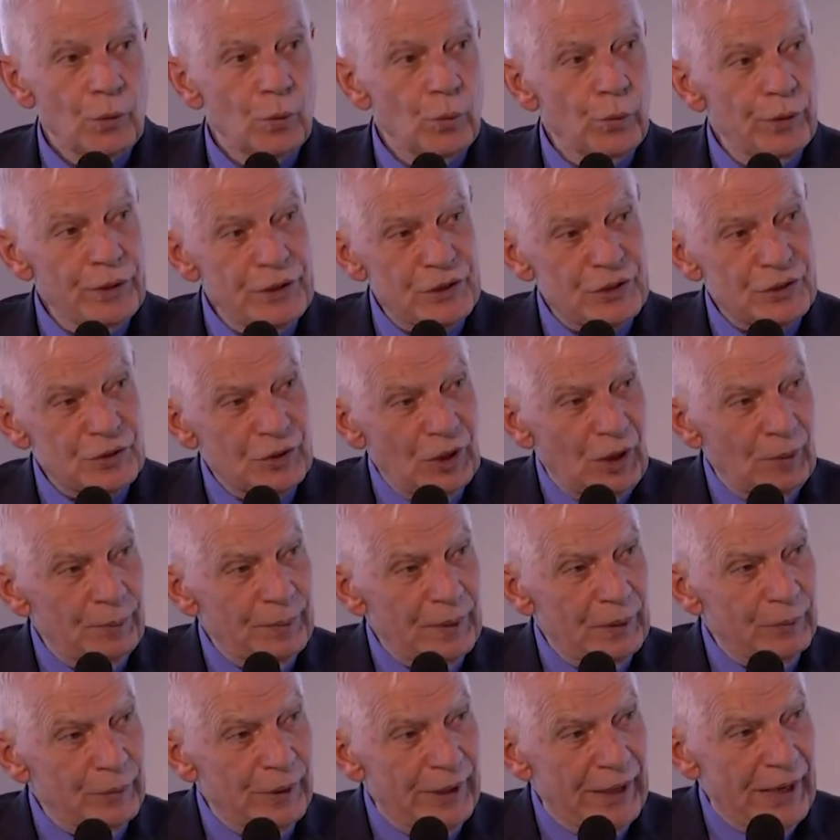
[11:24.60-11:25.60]
We
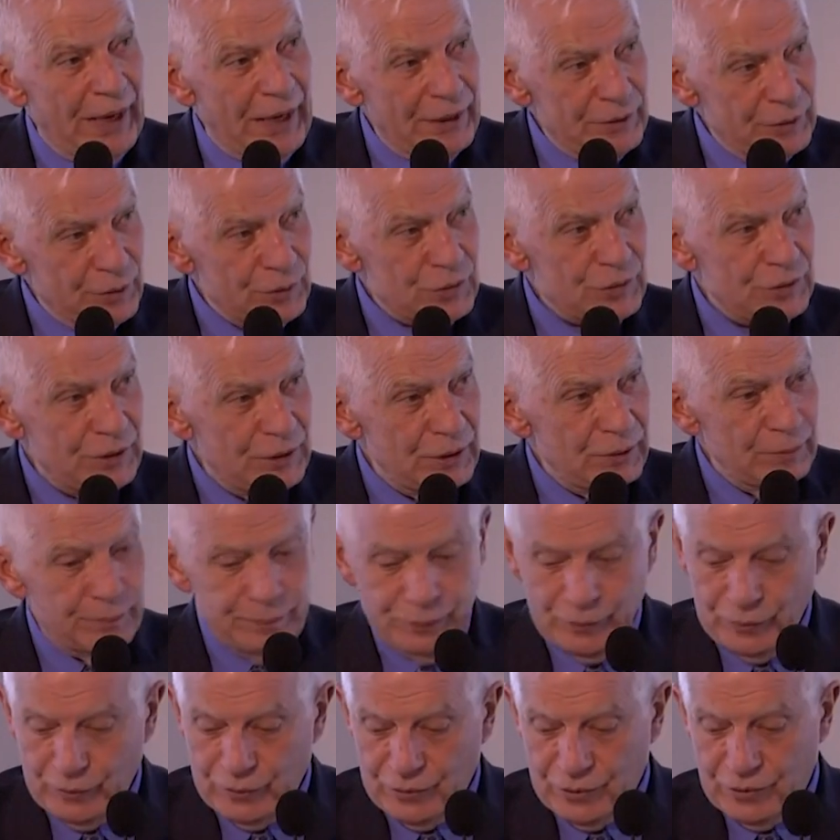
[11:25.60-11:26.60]
stopped our energy
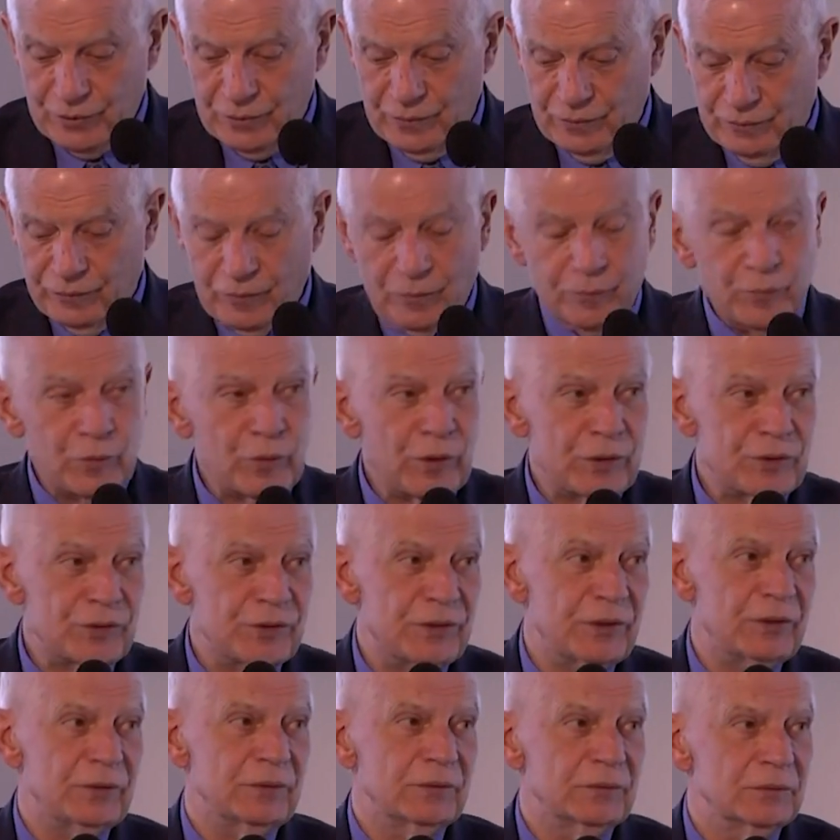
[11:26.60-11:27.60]
imports from
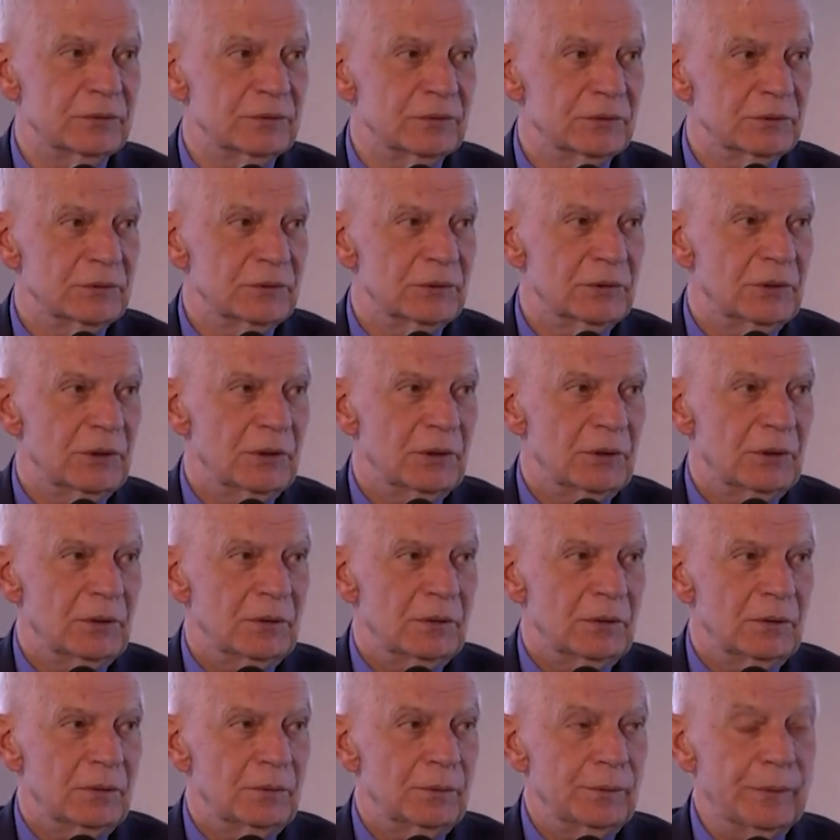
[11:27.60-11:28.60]
Russia.
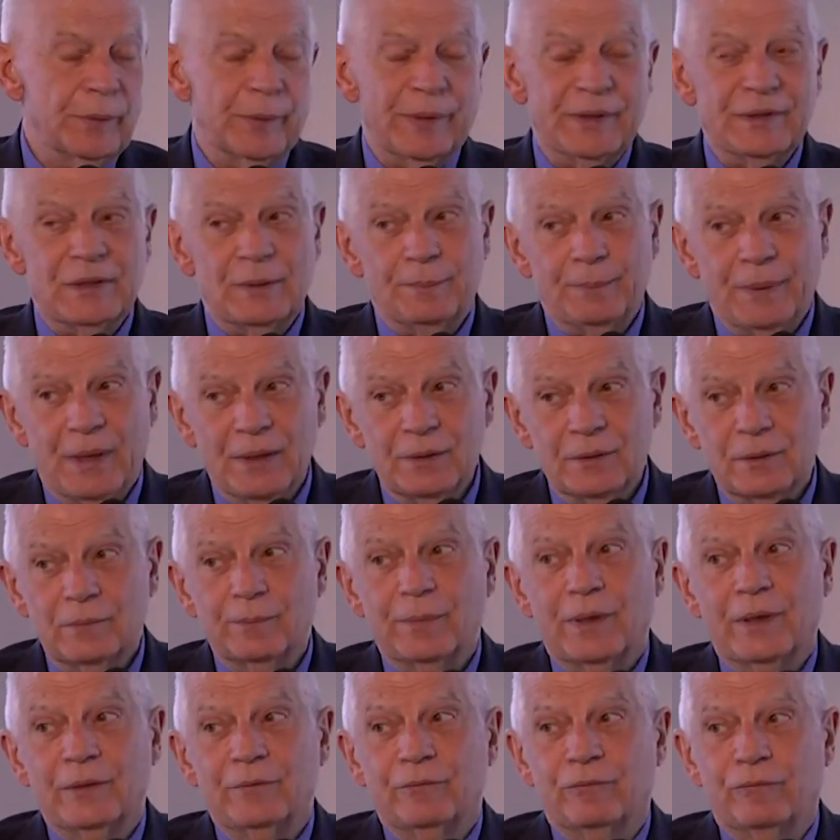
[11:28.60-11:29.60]
We were
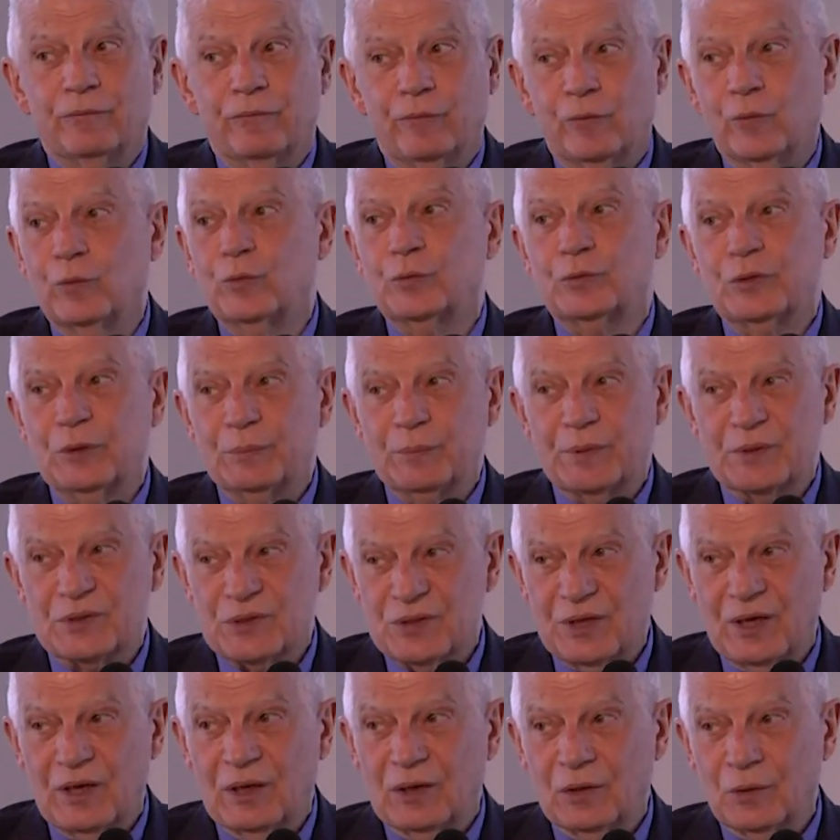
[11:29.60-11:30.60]
dependent by forty
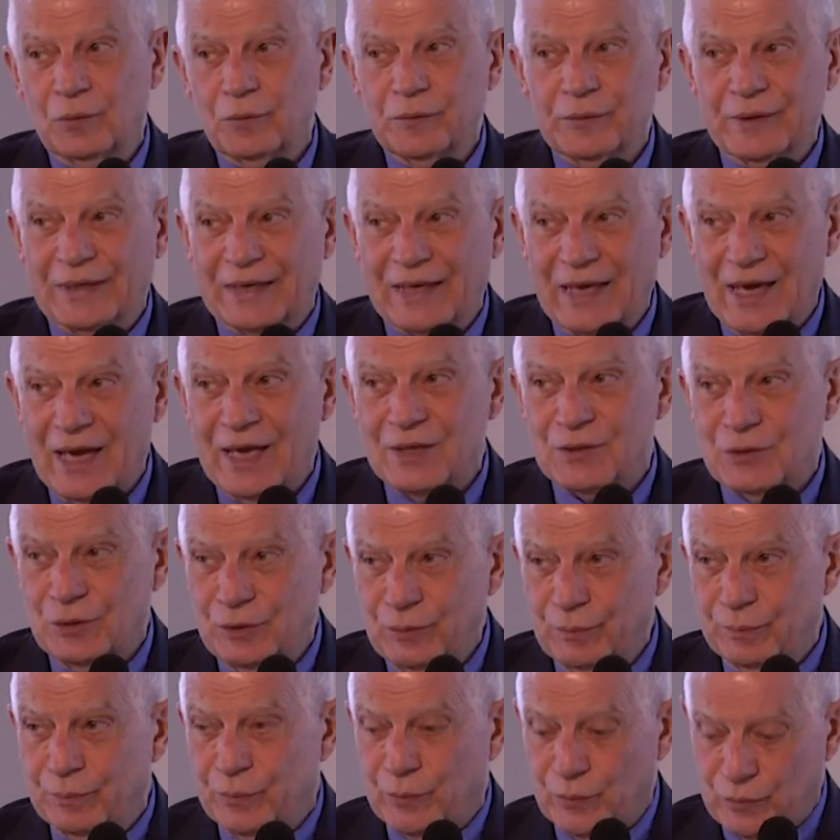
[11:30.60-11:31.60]
percent of our gas
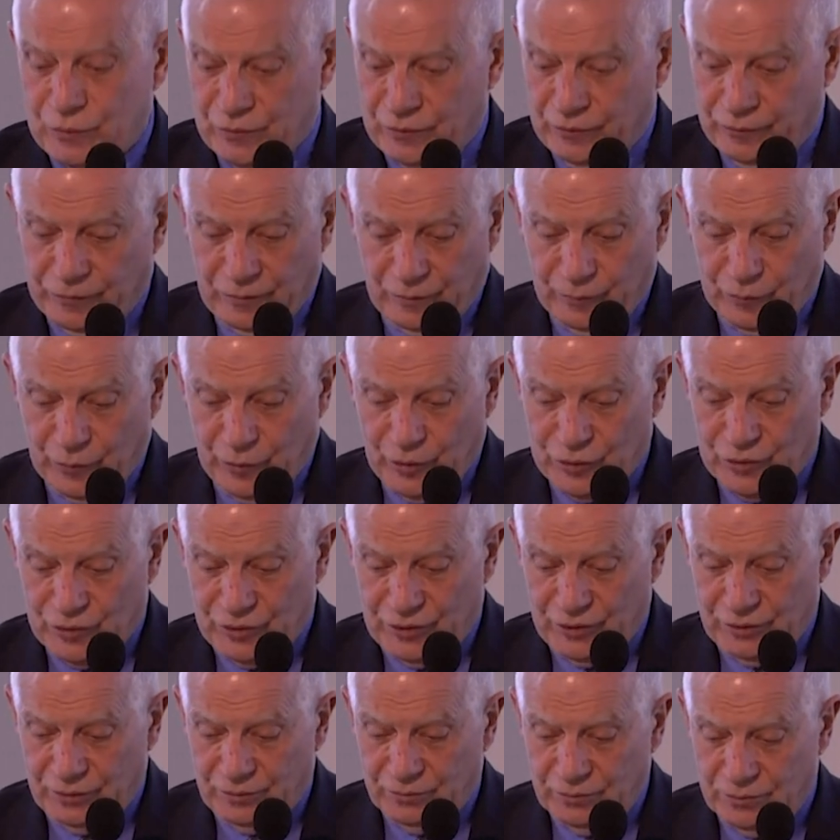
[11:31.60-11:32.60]
imports from
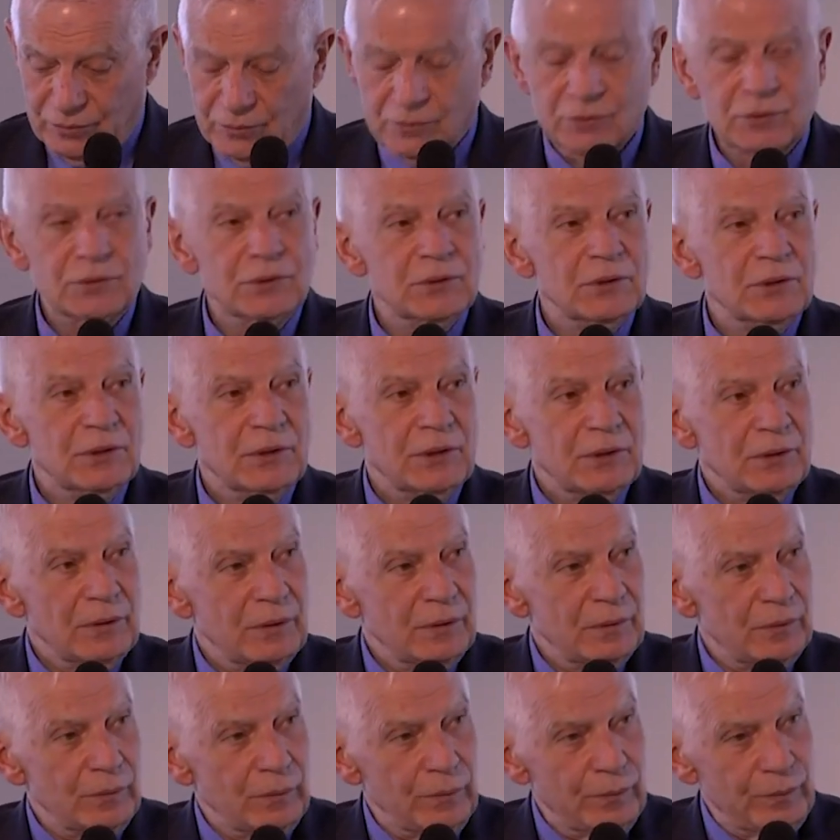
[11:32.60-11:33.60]
Russia.
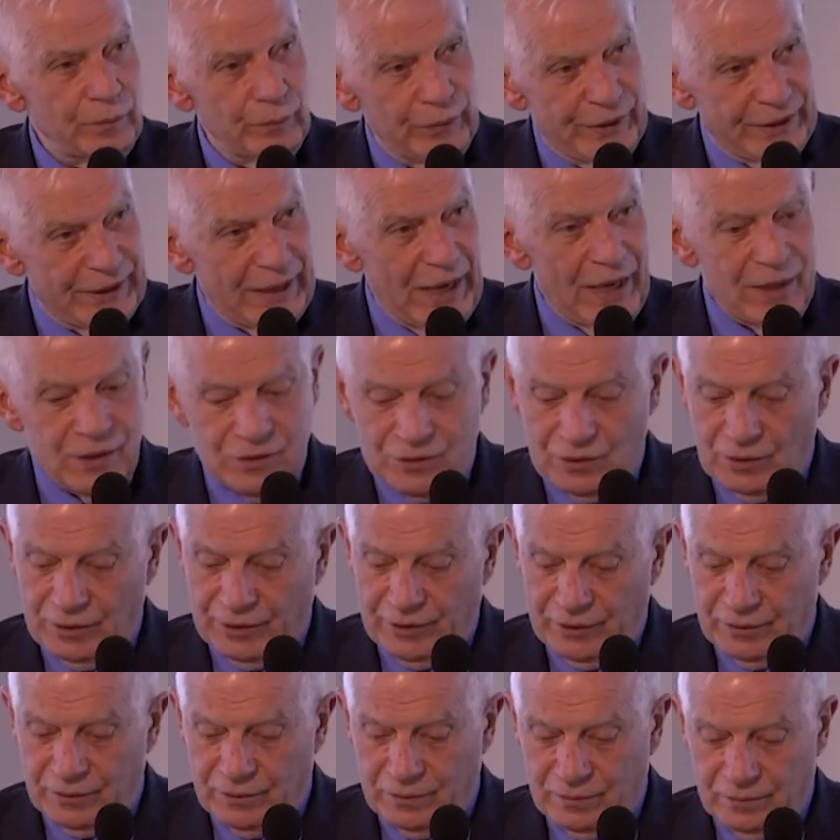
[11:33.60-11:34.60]
We cancelled
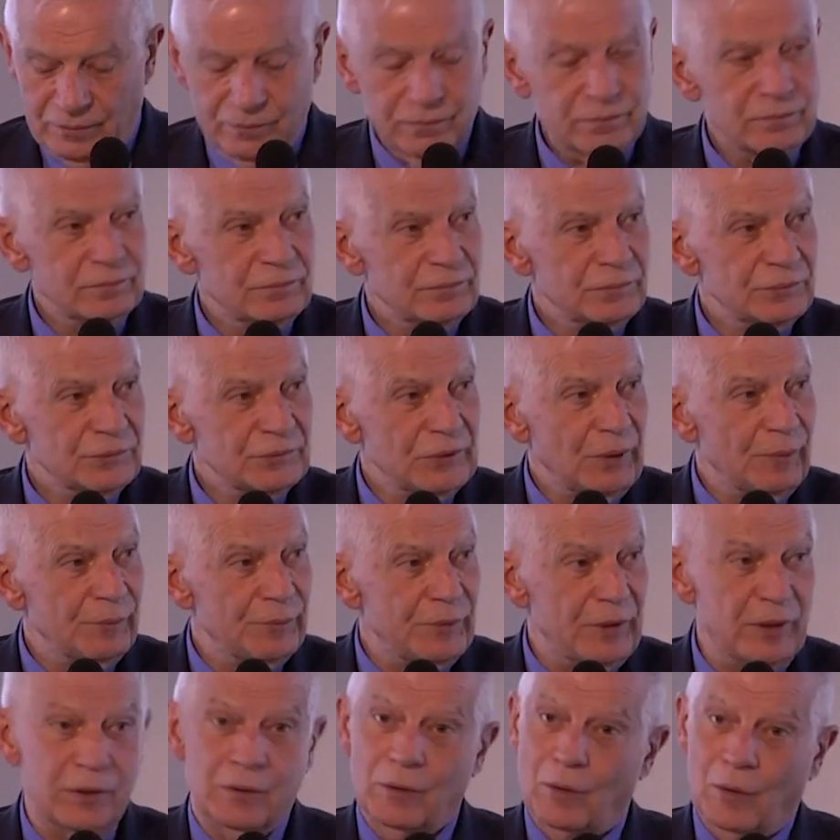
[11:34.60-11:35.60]
it,
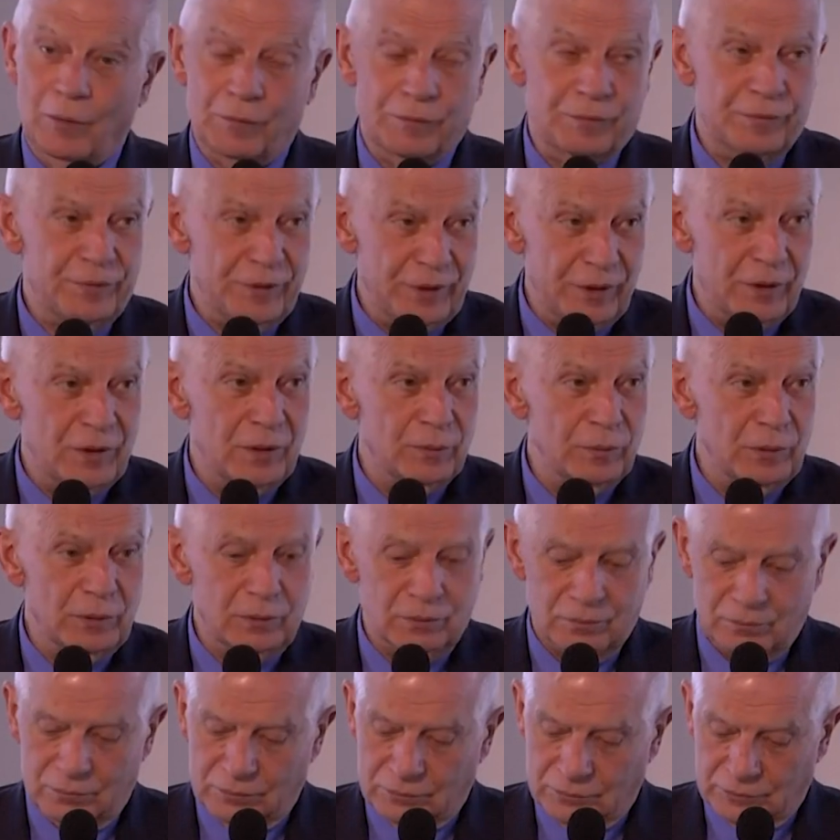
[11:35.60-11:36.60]
something
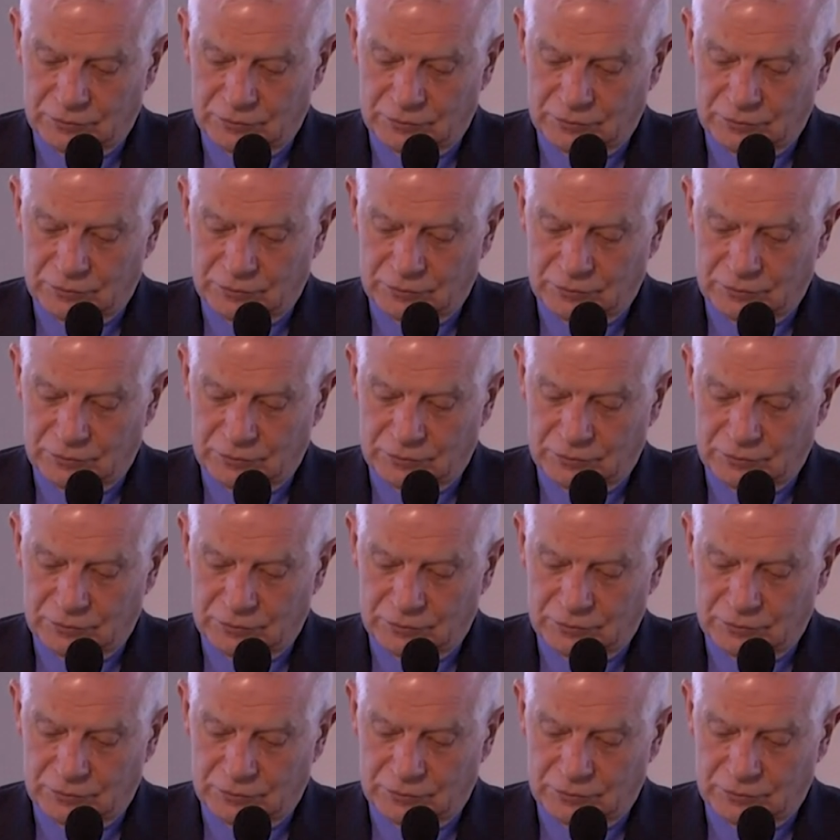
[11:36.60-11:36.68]
unthinkable.